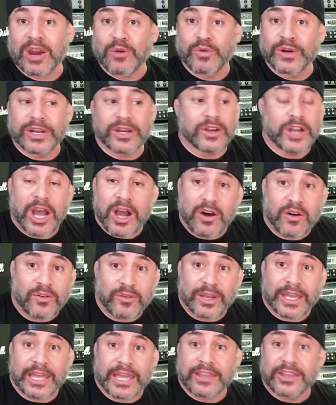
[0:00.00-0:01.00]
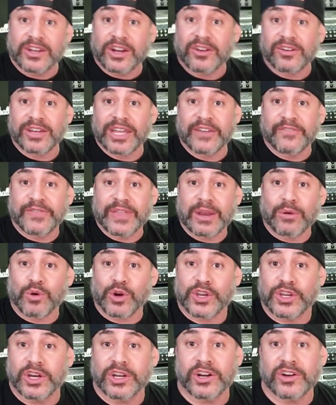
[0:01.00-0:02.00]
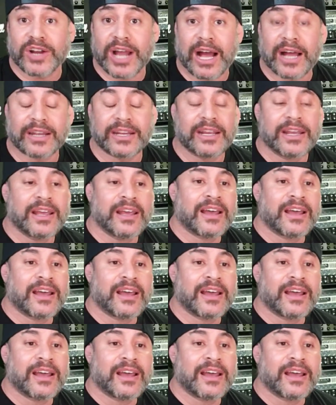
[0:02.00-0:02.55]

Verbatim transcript: I wouldn't know, you know, if they were good or not.